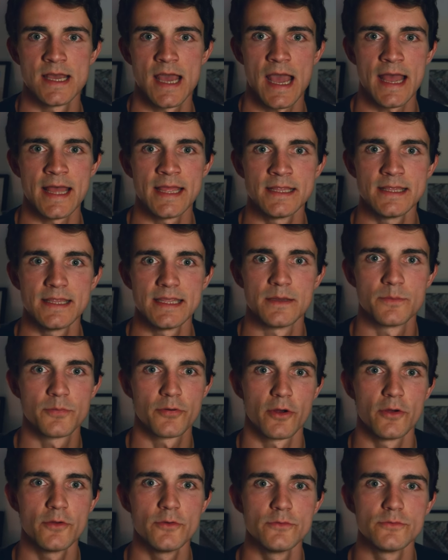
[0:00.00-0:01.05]
And the
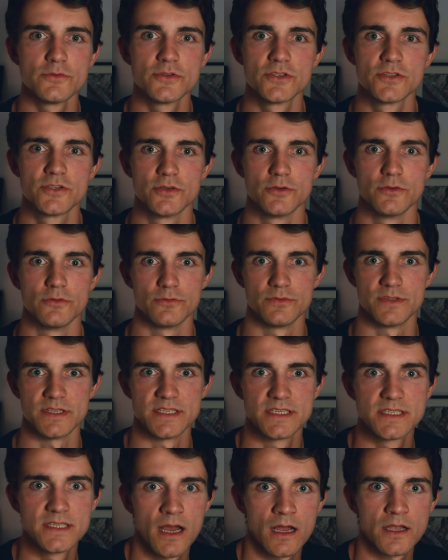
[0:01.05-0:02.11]
approach to
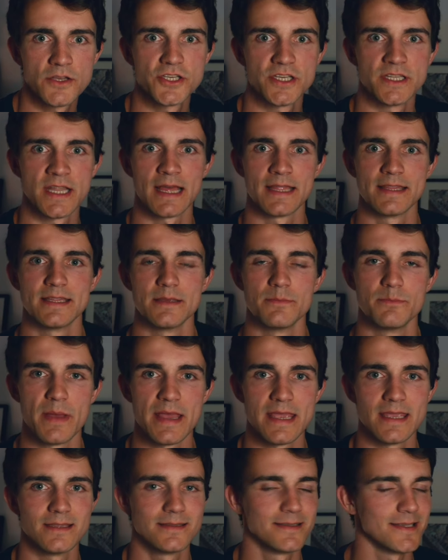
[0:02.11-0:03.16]
discussion and
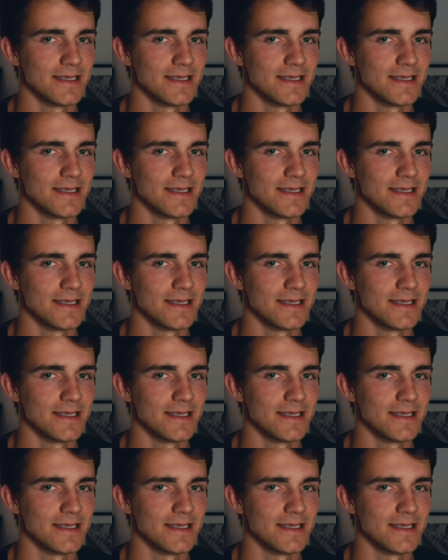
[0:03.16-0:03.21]
debate